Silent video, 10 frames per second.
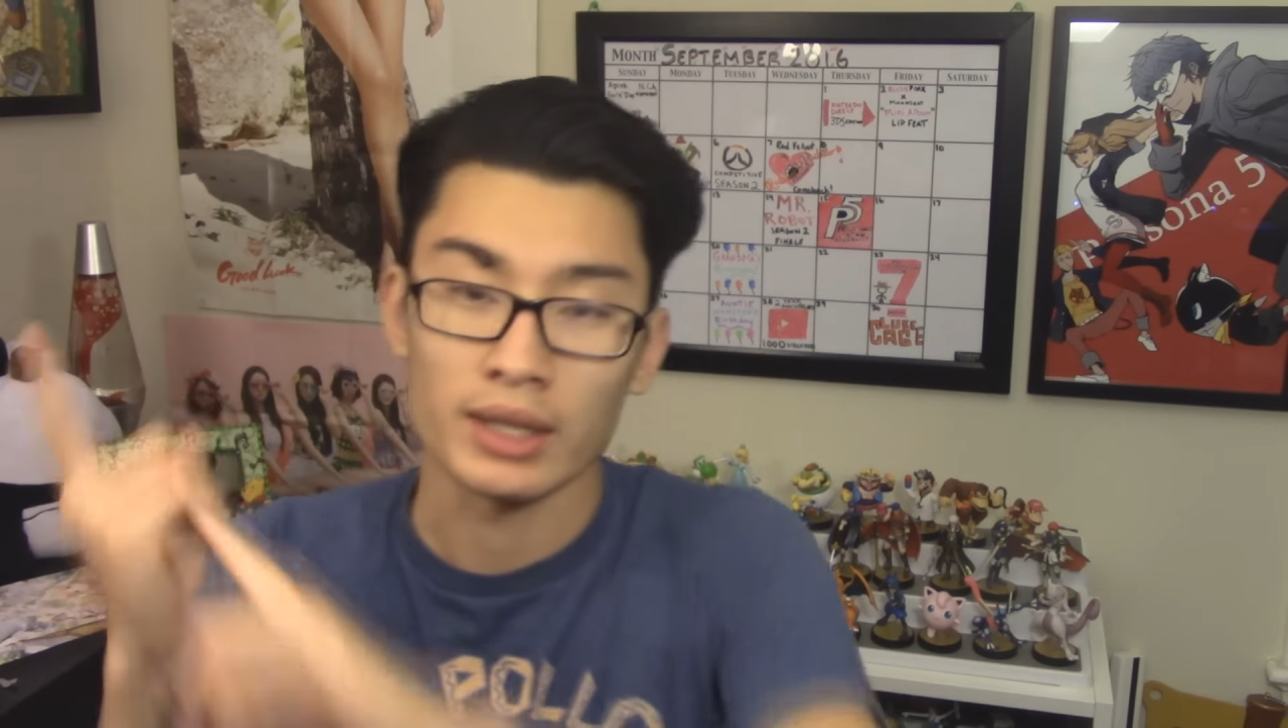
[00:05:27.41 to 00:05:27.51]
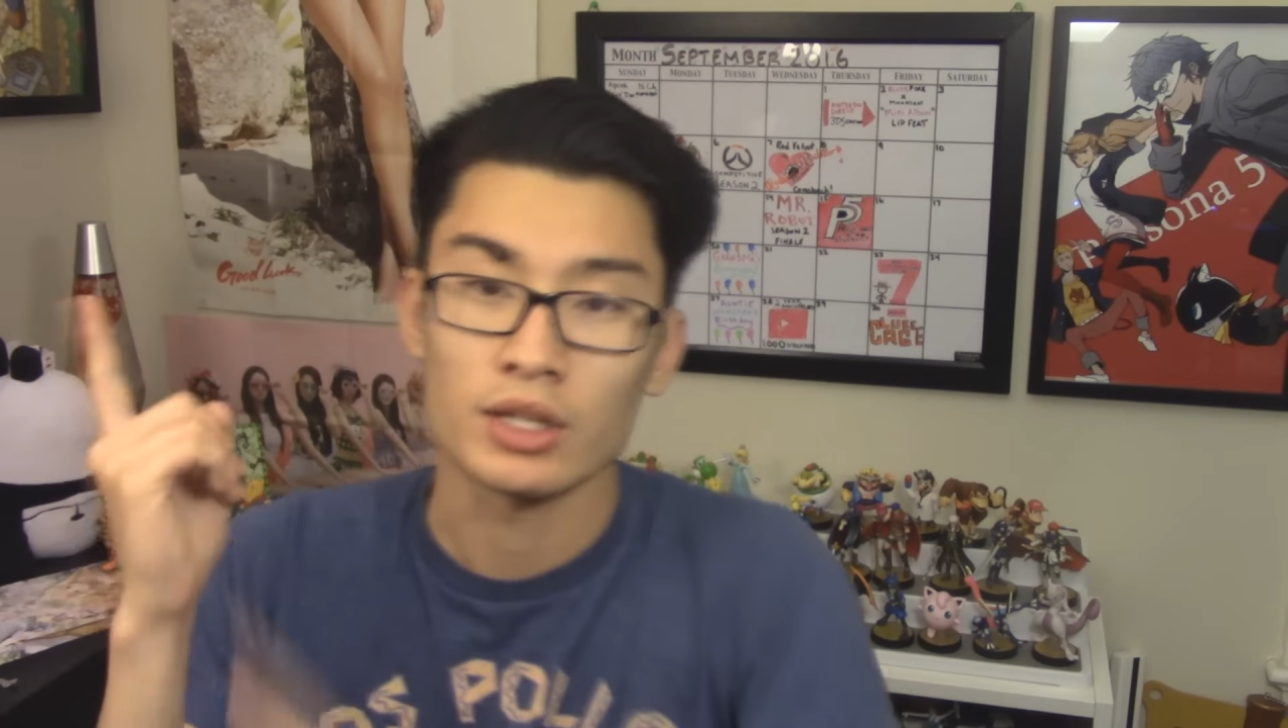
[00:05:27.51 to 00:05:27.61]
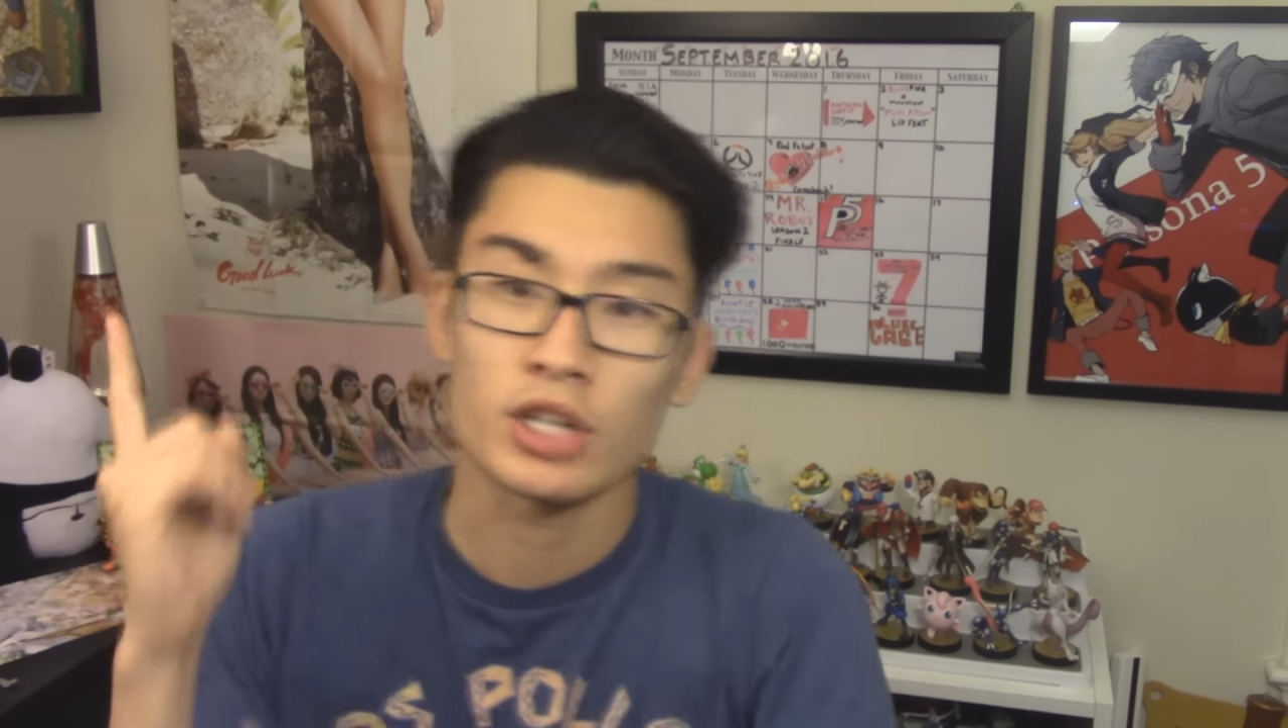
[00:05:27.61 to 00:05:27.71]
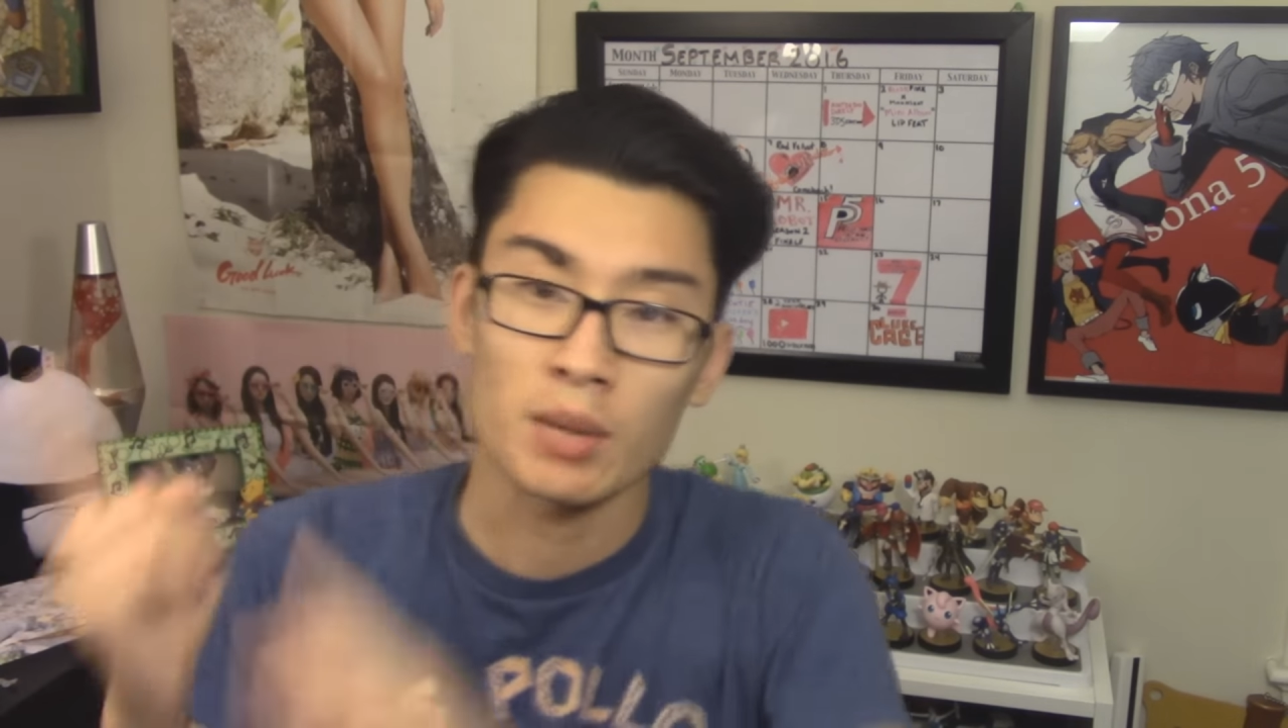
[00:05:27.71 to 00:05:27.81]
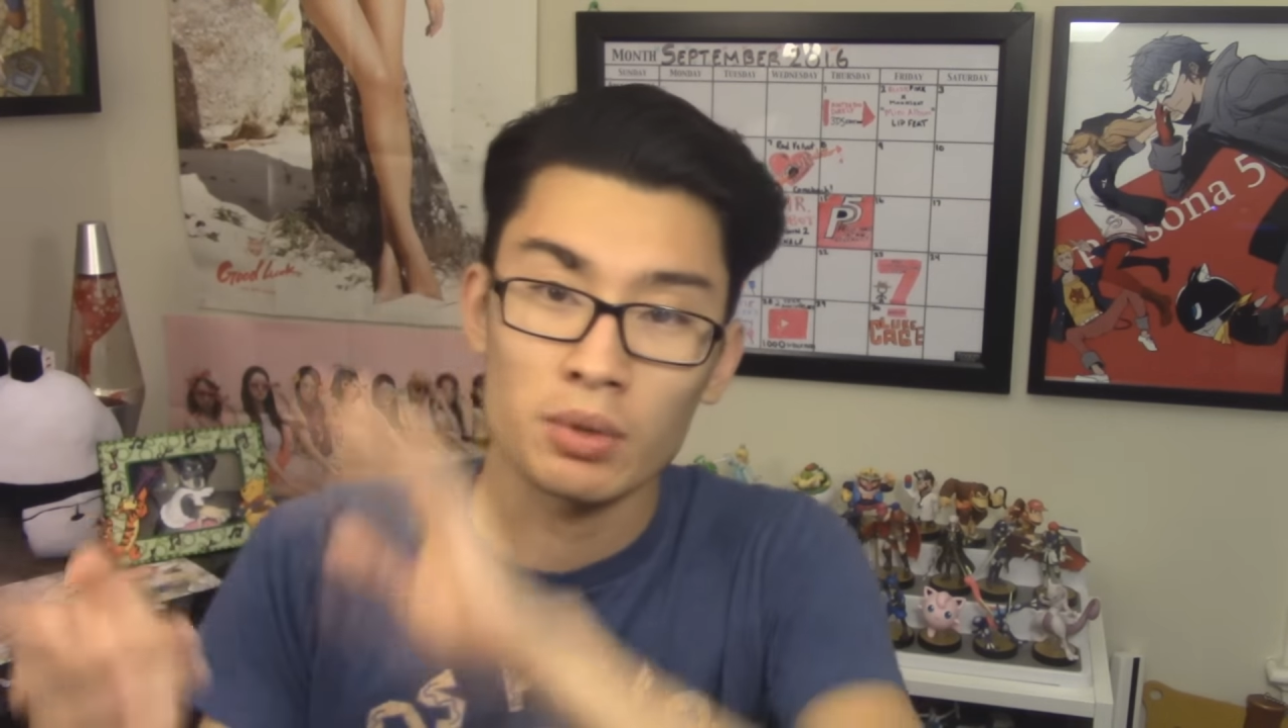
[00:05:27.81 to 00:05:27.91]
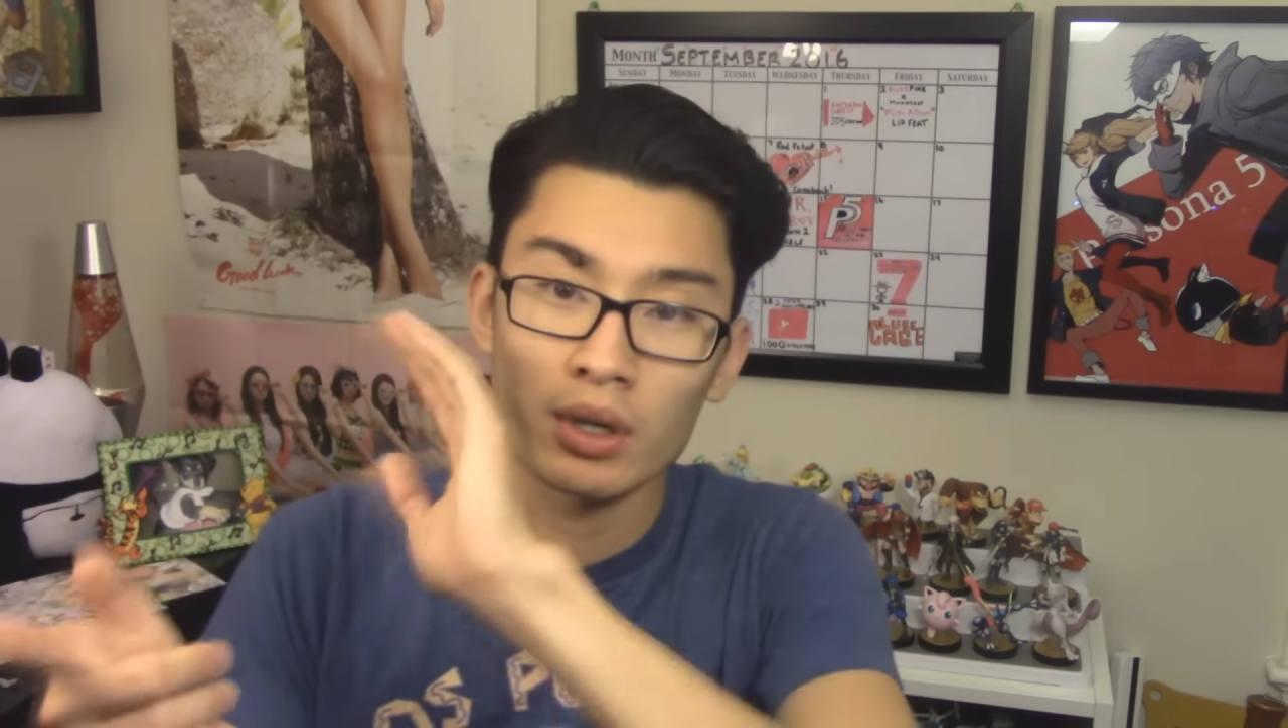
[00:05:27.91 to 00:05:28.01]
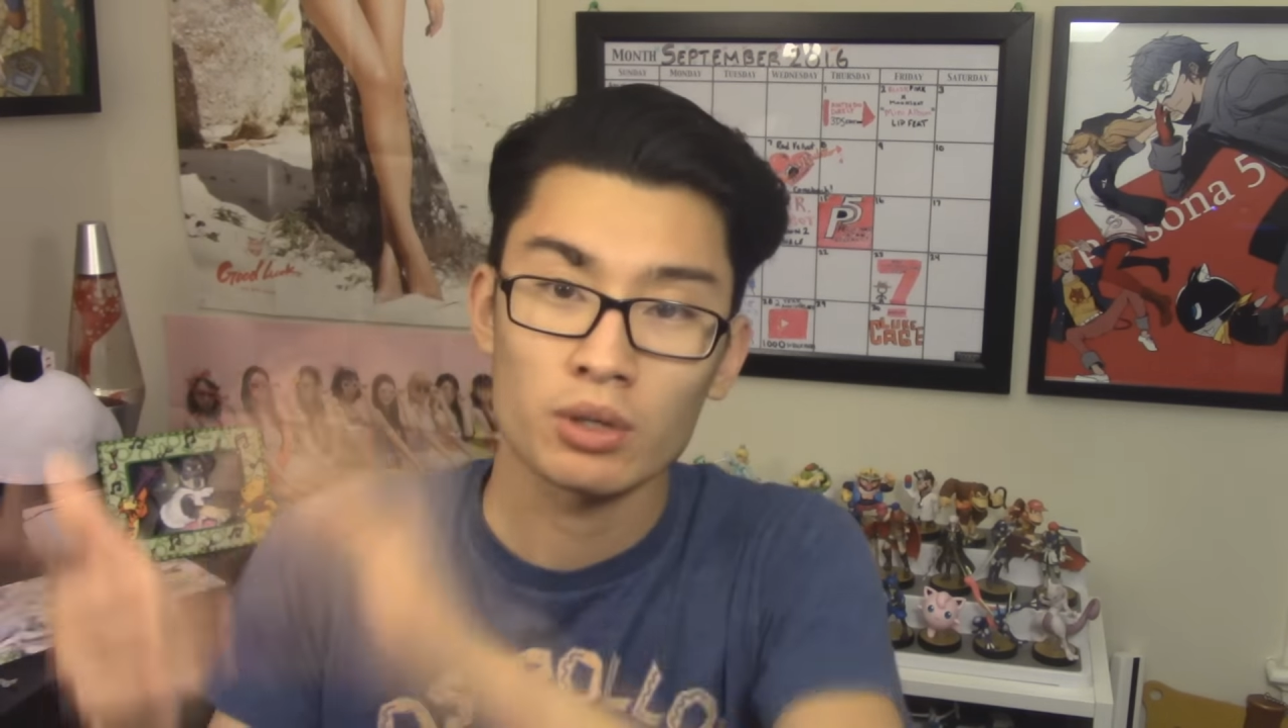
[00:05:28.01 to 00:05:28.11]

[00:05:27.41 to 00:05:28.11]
in the chamber,